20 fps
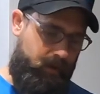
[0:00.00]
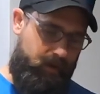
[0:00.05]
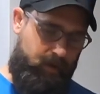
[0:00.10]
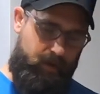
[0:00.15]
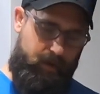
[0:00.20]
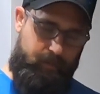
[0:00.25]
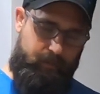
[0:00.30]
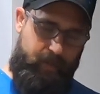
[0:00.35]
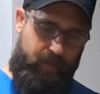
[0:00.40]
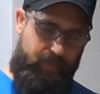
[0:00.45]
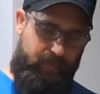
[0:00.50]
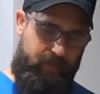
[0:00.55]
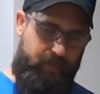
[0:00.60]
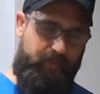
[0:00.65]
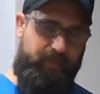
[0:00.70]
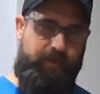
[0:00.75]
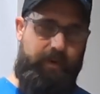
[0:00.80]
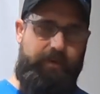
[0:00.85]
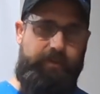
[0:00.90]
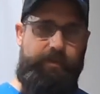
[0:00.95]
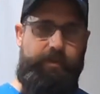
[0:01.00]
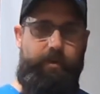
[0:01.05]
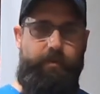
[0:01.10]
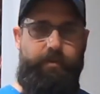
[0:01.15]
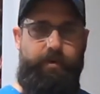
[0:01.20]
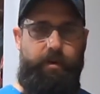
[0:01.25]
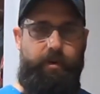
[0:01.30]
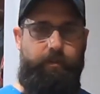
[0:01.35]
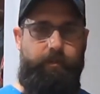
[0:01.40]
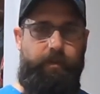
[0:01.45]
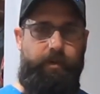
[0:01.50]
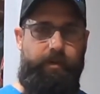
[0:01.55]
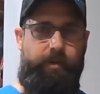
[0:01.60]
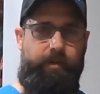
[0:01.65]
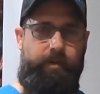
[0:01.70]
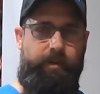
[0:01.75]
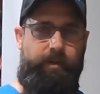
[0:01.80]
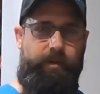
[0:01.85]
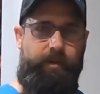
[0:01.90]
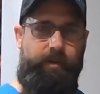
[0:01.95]
uh, my thumb starts to go numb.
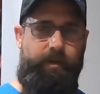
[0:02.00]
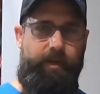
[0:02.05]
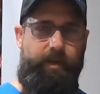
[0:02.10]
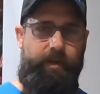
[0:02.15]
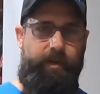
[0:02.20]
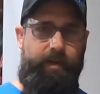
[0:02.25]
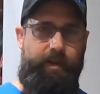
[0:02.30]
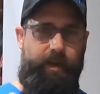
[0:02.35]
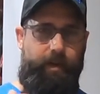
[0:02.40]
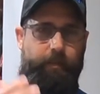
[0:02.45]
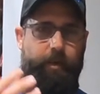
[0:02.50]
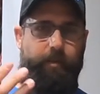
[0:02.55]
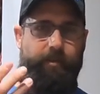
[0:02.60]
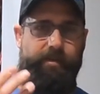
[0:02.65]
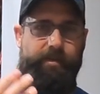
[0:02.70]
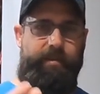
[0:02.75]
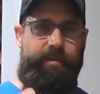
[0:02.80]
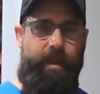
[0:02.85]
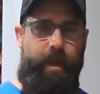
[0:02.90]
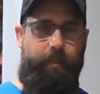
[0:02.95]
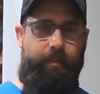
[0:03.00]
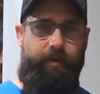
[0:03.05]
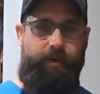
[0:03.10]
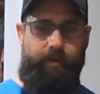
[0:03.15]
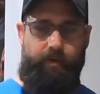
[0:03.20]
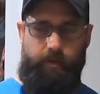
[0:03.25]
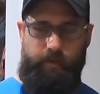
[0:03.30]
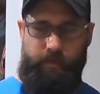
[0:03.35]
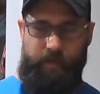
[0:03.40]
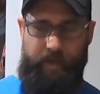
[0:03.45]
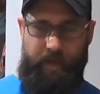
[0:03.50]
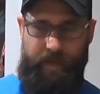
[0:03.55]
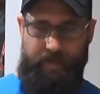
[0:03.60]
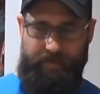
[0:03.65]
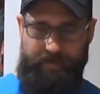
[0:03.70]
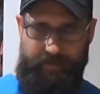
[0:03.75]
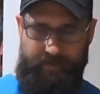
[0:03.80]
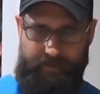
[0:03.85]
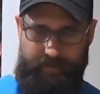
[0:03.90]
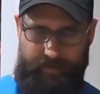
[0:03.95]
I remember this happening on the
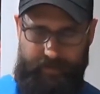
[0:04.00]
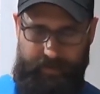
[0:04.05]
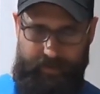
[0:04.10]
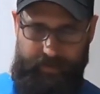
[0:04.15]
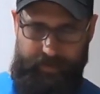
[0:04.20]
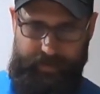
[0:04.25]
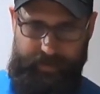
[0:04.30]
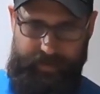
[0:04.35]
last guitar.